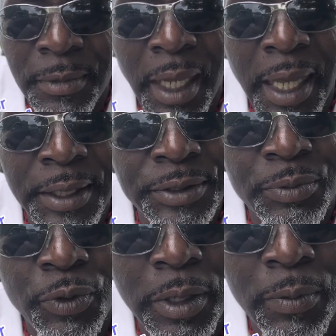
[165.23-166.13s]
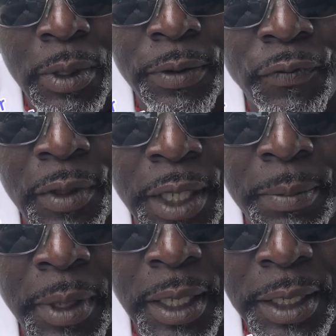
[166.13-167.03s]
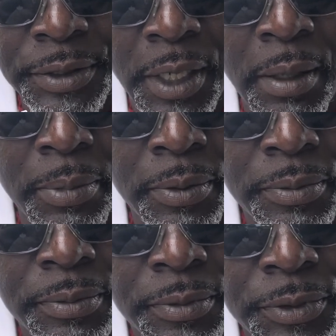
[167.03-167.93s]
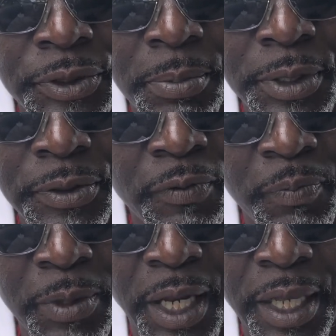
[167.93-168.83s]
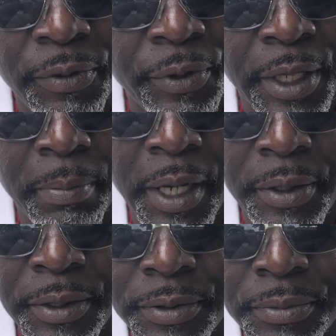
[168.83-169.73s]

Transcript: Ask him, do he really feel like a man? He's humble, submissive, but angry about it.